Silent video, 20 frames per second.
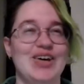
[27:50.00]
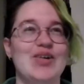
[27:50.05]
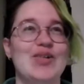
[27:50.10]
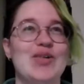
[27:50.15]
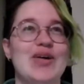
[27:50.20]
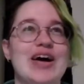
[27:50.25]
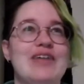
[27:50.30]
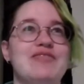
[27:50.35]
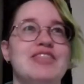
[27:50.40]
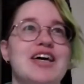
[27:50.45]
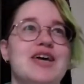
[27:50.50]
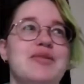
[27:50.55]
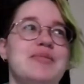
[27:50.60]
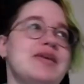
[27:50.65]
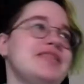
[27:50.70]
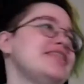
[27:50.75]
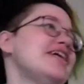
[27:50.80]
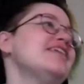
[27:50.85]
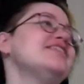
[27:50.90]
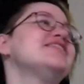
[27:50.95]
Oh, I haven't thought
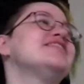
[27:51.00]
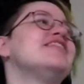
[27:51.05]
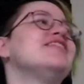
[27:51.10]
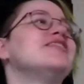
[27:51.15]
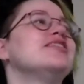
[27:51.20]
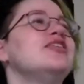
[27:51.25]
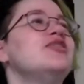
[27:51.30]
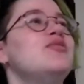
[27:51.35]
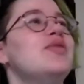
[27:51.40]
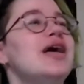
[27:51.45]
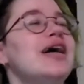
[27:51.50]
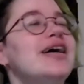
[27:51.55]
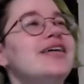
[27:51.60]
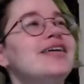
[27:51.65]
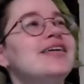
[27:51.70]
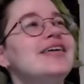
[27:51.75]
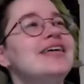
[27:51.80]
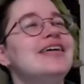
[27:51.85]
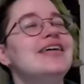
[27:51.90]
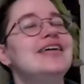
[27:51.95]
about that song in a while.